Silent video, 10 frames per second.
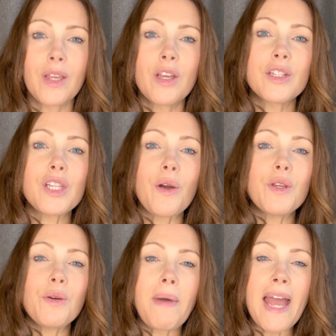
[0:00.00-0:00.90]
So
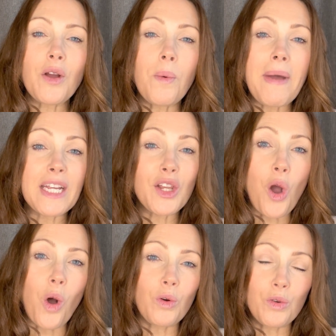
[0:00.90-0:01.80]
you may or may
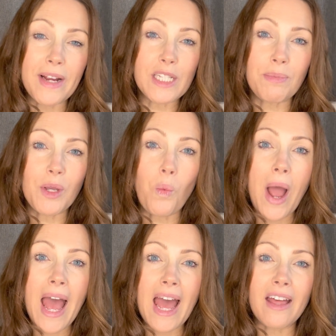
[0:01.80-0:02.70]
not already be
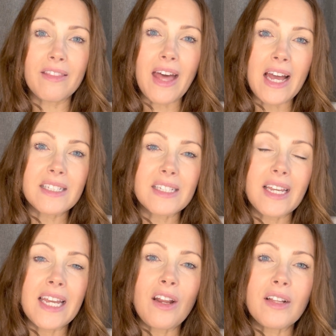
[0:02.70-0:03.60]
aware that
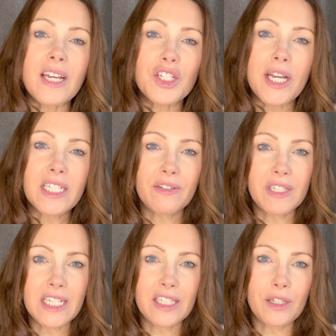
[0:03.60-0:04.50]
in our digestive
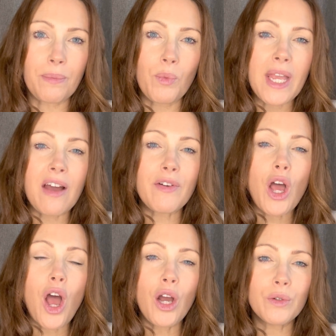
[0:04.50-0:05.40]
system, we have a
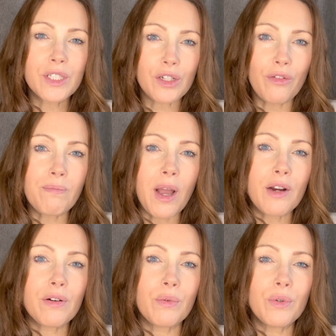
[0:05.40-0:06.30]
host of
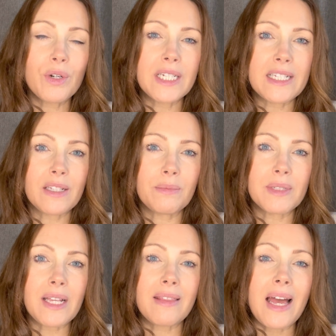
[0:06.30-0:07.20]

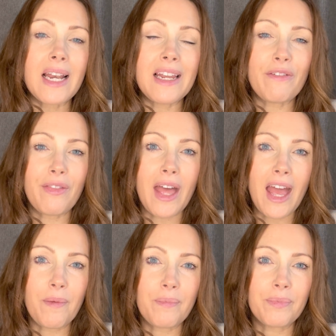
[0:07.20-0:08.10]
microorganisms that live
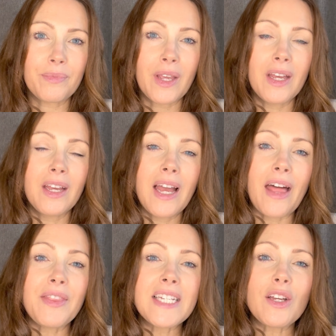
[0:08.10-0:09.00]
there.
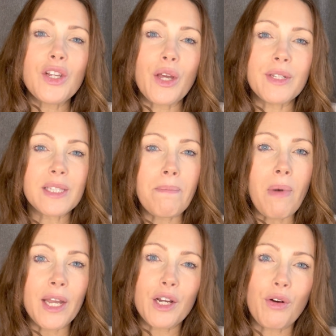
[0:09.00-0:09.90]
And these are known as the
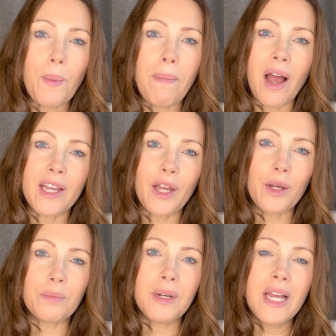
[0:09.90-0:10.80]

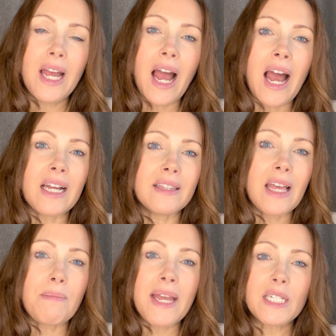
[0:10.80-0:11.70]
microbiome, and
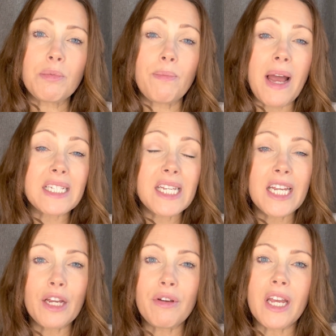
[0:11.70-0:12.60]
they're made up of
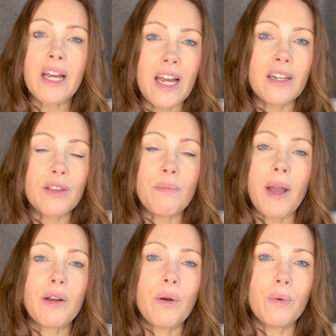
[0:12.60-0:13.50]
bacteria and other
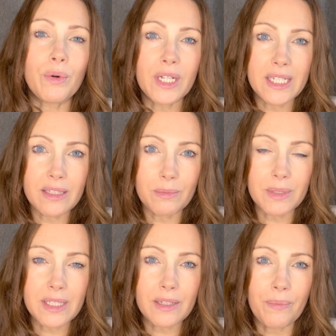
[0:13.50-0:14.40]
microorganisms.